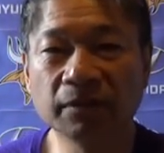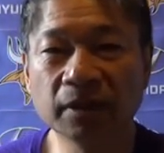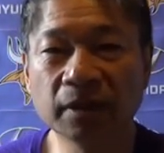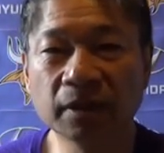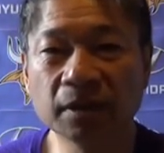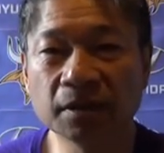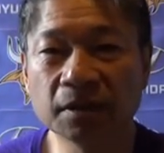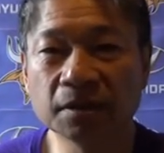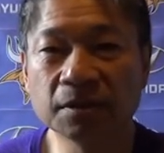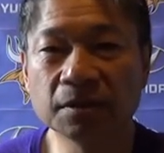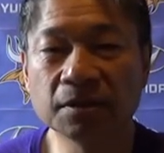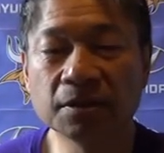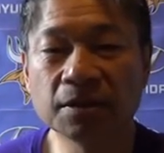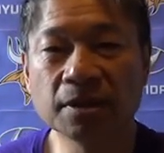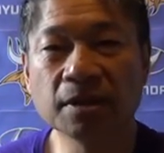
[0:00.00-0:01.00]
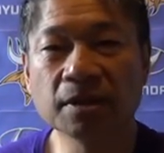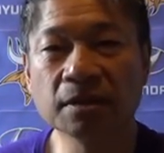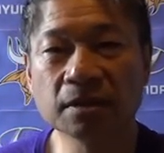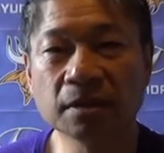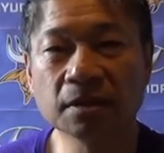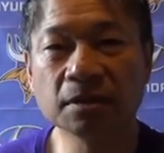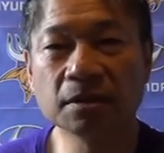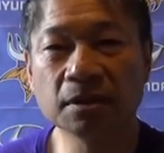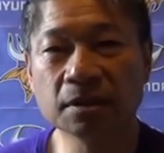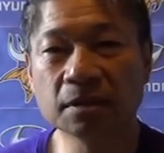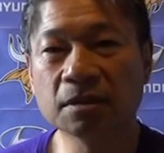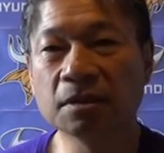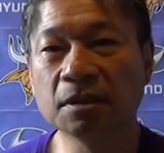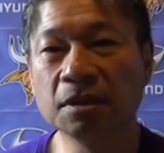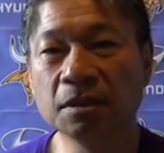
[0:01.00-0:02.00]
Vikings
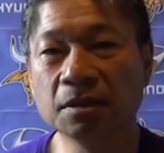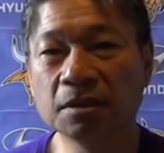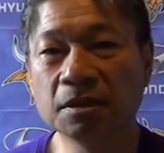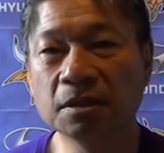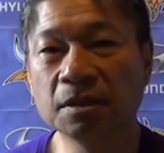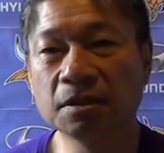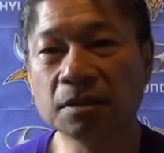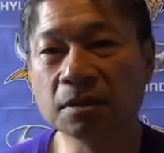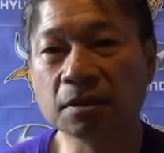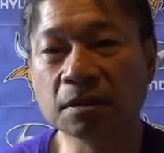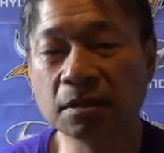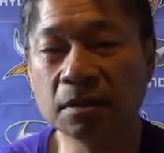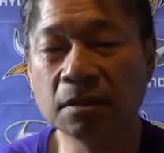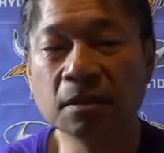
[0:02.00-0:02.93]
2016 season.